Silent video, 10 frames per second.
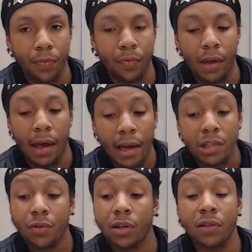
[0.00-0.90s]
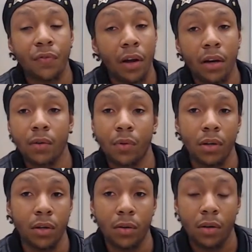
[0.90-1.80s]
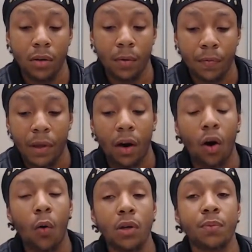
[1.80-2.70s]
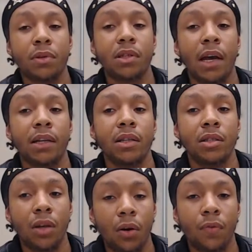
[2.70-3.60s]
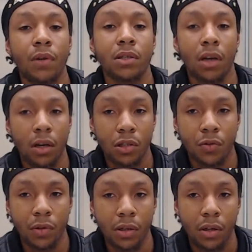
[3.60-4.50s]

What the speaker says: The hatred is very real. They always protect and serve this country,